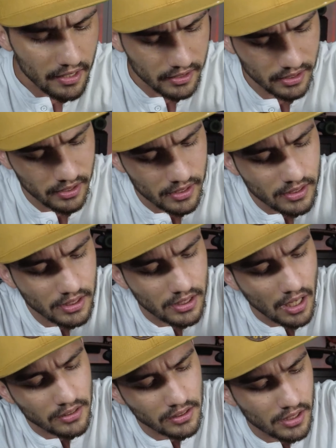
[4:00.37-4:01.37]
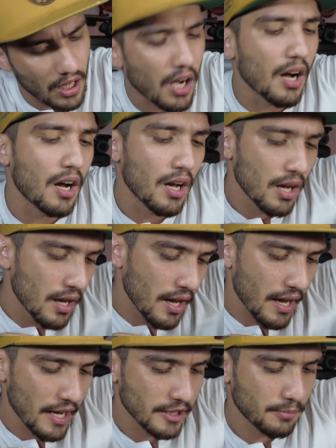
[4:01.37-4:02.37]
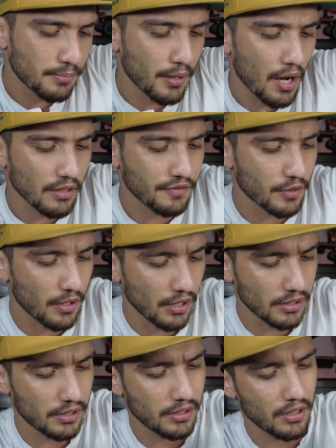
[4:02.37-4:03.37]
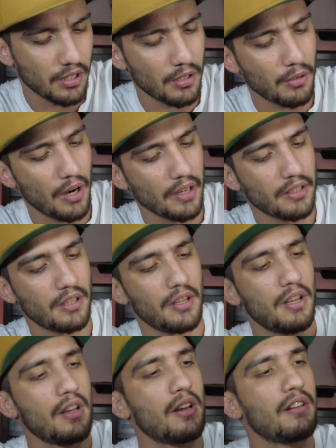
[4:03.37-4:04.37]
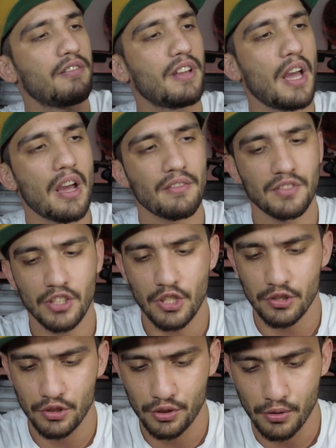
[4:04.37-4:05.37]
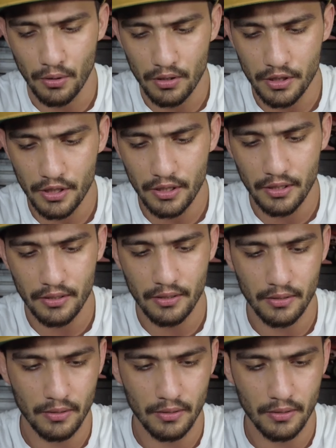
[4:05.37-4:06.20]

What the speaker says: else Santa has brought for us. Alright, we have the controller.